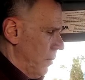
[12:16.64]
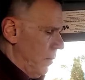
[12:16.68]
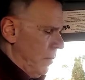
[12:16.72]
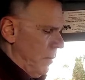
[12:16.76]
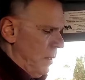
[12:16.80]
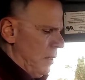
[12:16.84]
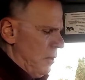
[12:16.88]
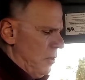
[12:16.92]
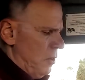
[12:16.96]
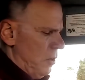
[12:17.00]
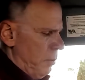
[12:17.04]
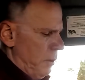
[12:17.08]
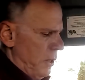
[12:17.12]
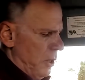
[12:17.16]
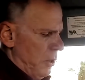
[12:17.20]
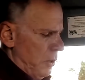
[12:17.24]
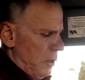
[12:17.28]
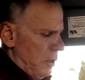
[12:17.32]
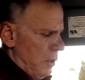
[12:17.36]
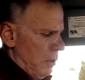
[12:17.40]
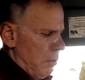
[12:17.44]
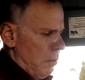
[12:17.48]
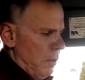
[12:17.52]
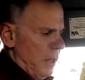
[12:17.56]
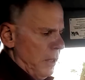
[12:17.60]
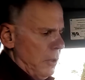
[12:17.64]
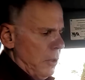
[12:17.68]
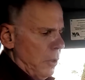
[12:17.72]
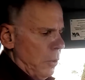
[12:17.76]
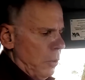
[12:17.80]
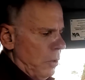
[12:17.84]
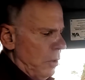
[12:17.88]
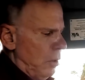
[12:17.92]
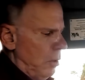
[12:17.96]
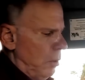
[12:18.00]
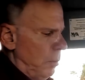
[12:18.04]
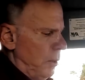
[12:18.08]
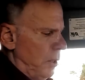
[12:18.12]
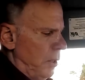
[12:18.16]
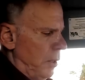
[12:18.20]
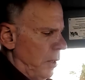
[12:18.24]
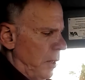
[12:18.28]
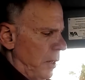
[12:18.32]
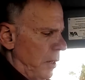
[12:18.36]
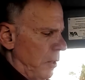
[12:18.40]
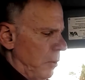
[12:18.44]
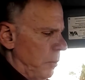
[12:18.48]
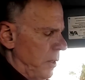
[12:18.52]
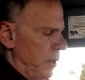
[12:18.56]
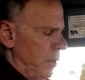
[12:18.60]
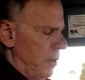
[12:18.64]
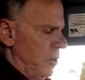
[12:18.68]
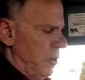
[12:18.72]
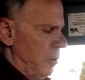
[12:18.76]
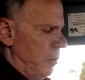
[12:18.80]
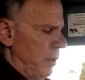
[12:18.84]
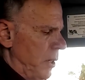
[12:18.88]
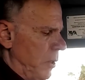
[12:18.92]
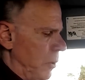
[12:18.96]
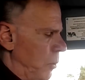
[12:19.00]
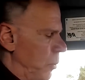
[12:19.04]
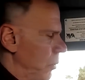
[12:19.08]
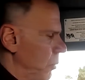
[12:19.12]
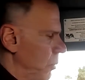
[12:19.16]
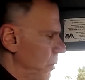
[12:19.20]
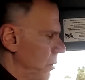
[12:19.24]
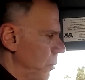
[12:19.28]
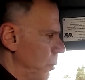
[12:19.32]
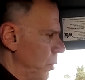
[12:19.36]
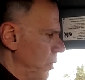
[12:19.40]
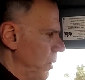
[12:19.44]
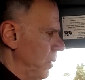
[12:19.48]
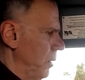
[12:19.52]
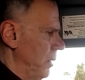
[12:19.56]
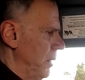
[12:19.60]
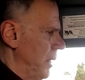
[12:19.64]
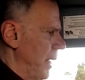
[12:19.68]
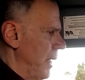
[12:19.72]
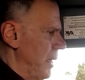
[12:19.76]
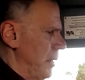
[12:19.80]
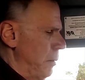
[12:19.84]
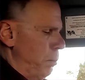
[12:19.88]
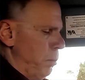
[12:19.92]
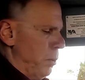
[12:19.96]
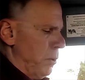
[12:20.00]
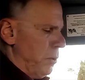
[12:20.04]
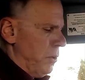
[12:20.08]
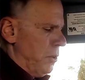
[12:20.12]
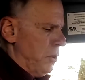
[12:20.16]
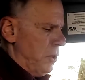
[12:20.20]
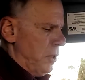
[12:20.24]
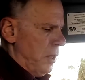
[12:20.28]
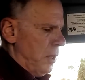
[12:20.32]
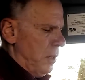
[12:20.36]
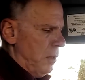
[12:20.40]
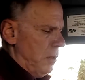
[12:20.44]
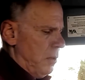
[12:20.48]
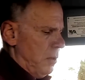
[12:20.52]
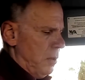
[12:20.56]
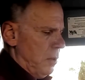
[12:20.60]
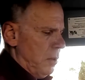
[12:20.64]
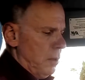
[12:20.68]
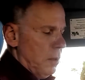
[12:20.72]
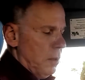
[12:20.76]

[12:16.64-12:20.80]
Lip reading: That's about it. It might go a little bit higher, but that's about it. We're at 9%.